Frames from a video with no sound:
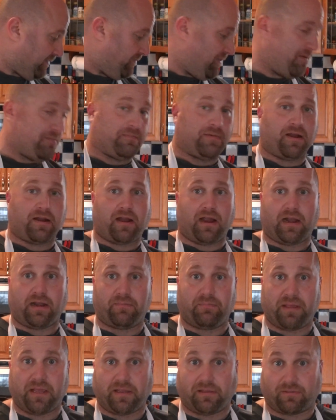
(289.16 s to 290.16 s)
of them are going
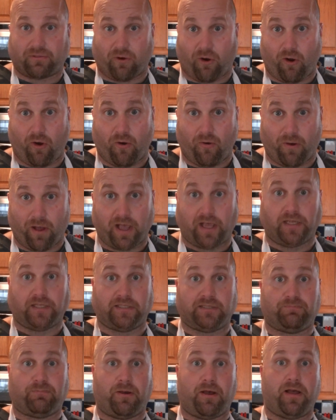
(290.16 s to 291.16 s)
to be
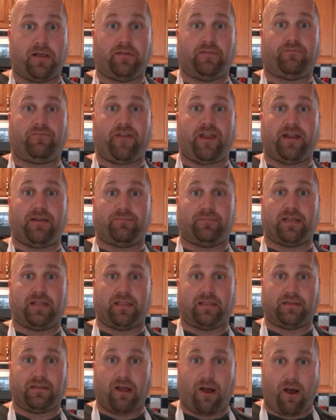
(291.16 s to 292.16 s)
throwaways, but feed them to
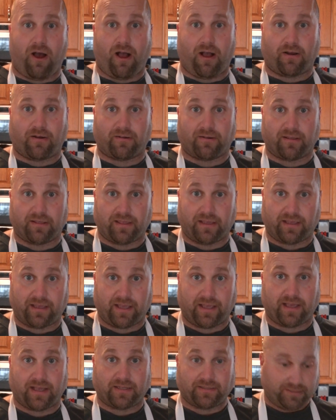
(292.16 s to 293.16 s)
the dog or to the
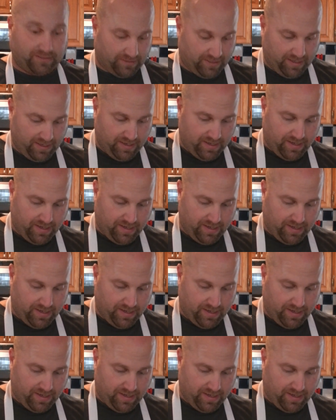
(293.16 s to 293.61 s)
kids.